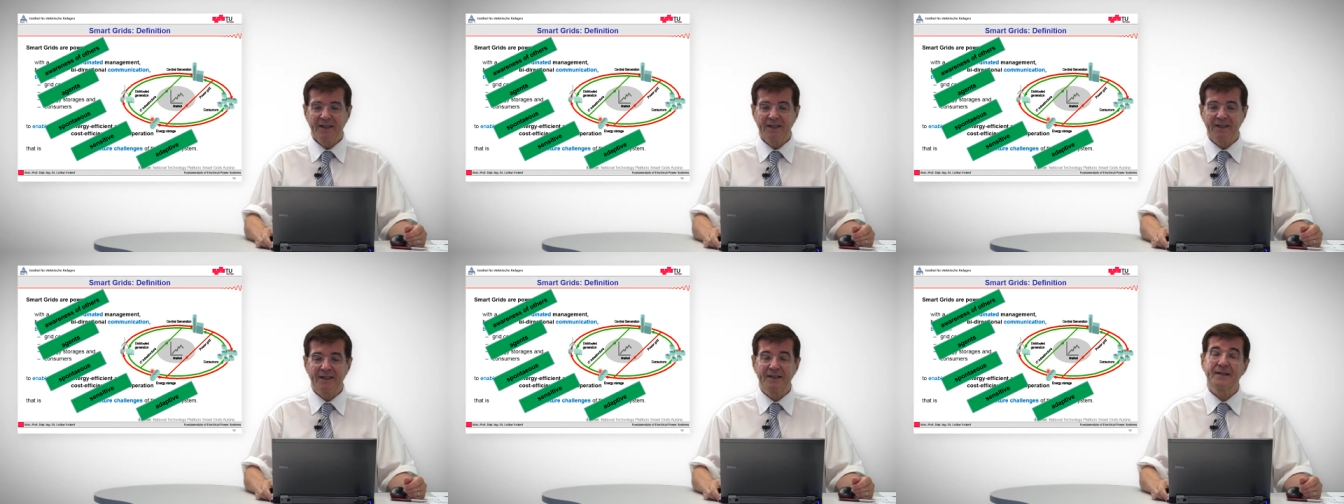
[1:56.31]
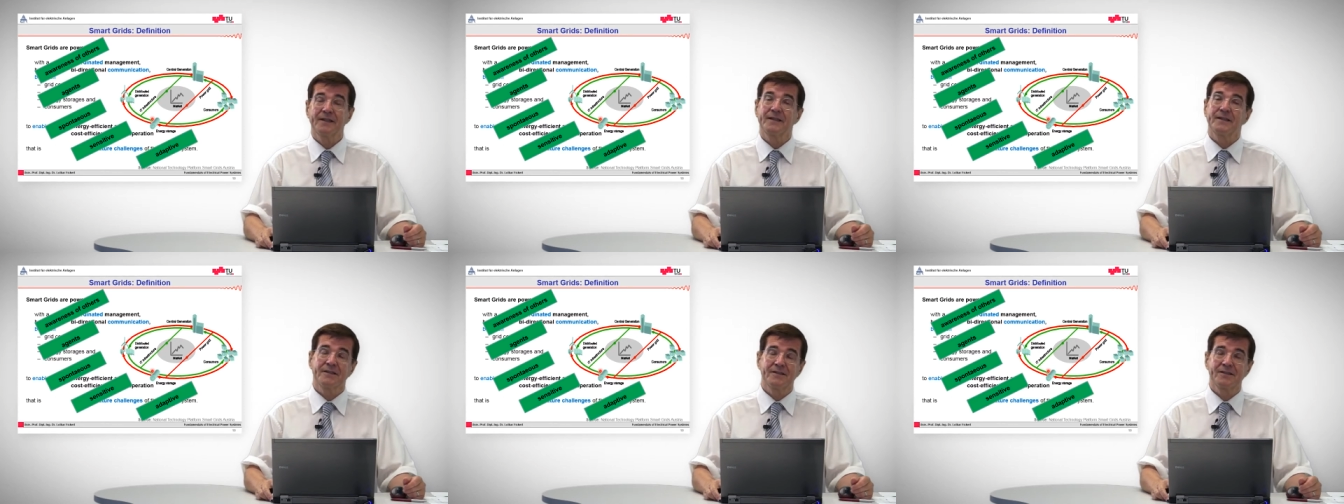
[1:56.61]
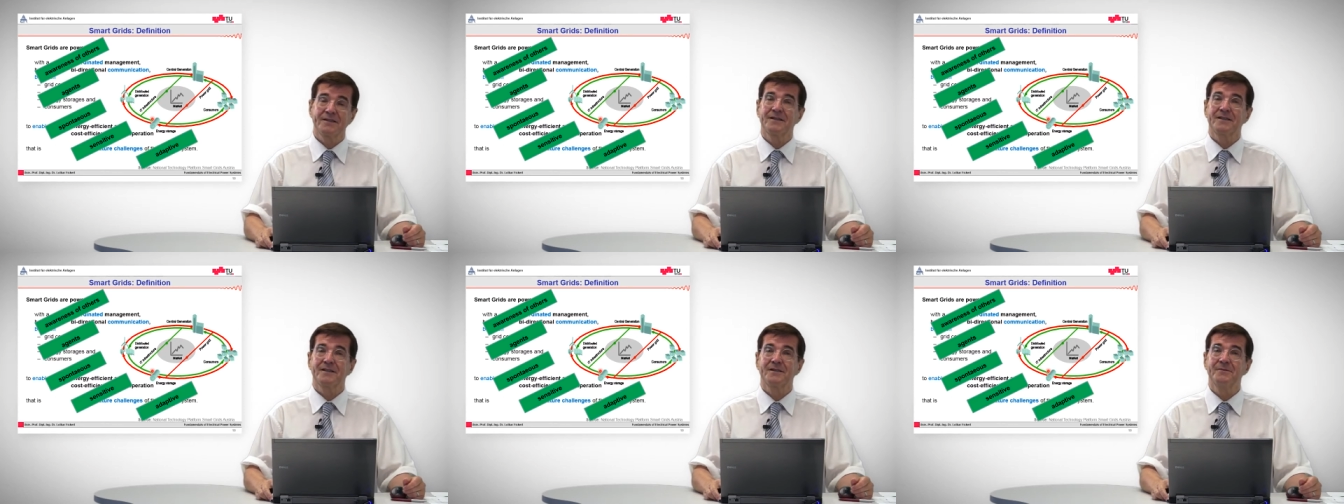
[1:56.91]
and that the
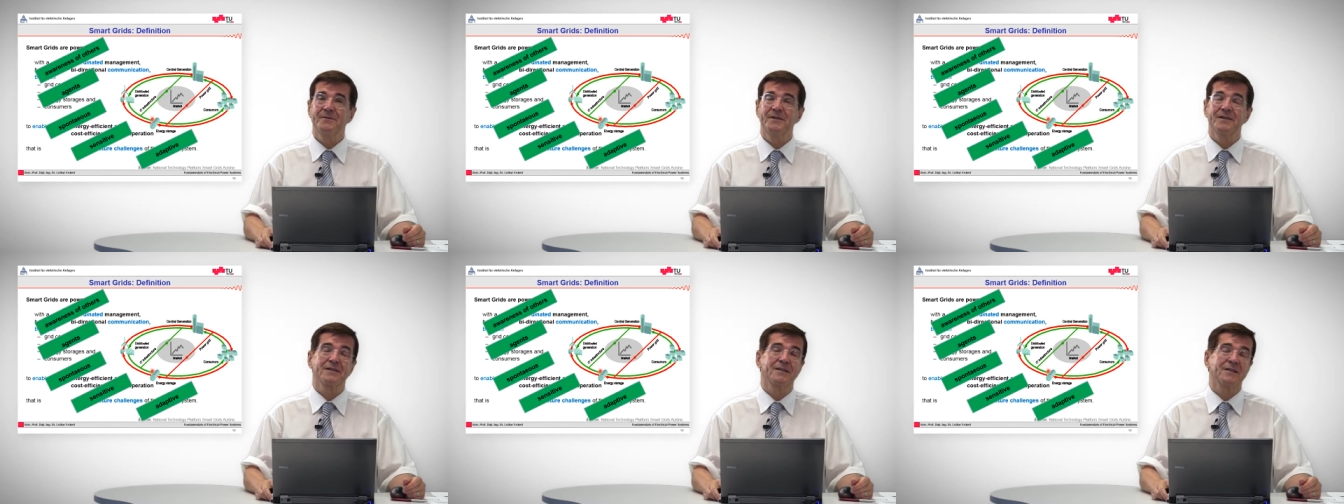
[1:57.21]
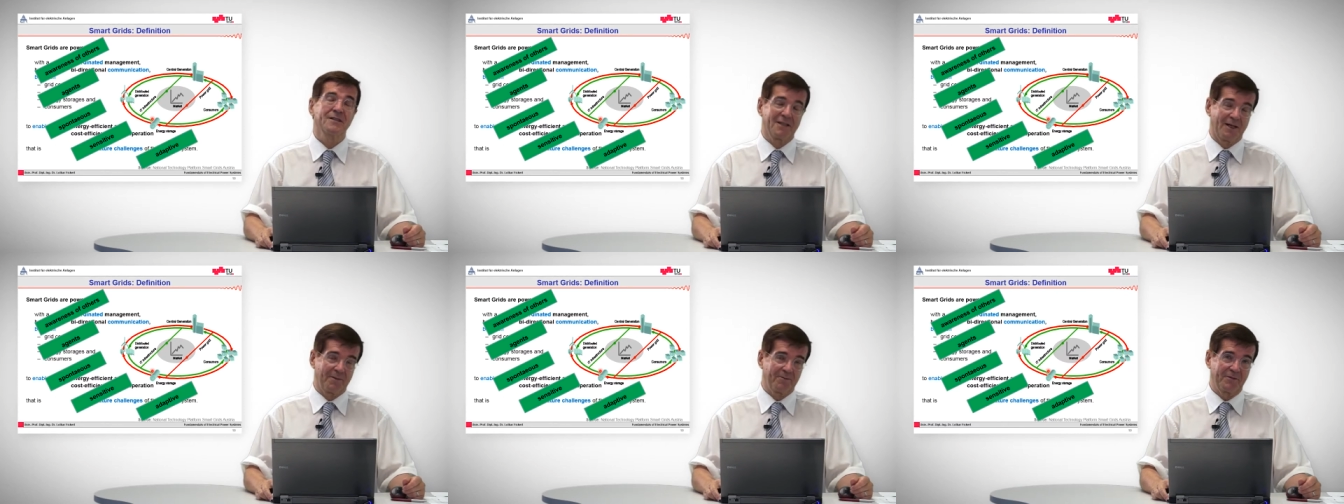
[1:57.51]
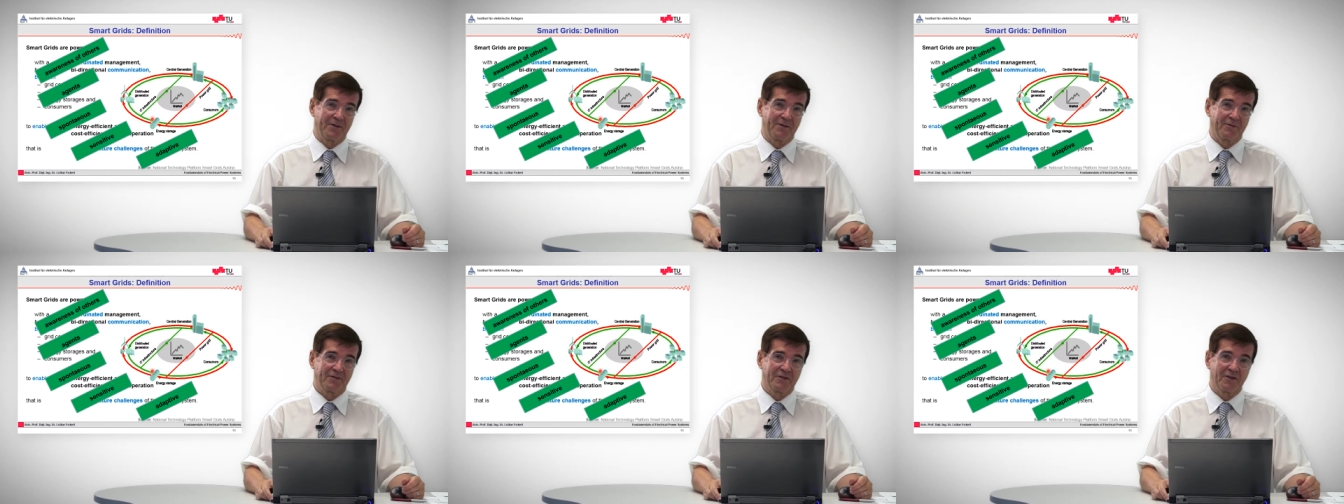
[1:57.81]
system is adaptive.